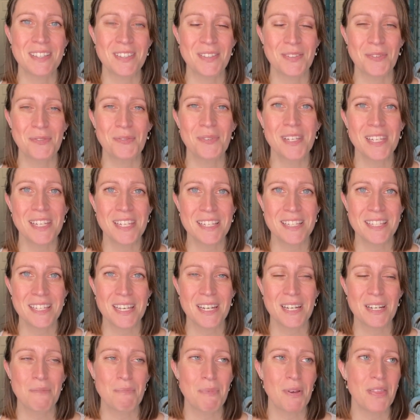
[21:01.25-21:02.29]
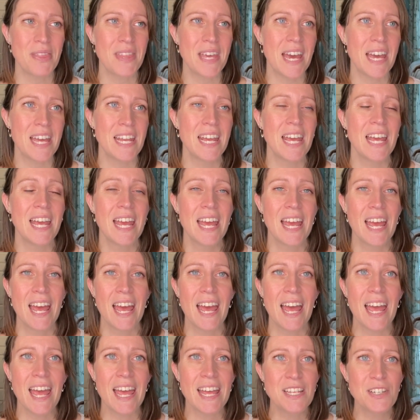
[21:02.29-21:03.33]
So really excited about that.
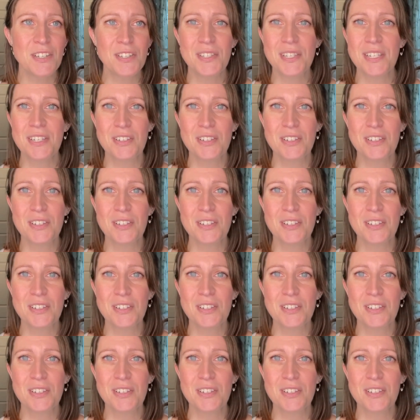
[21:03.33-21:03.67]
And just in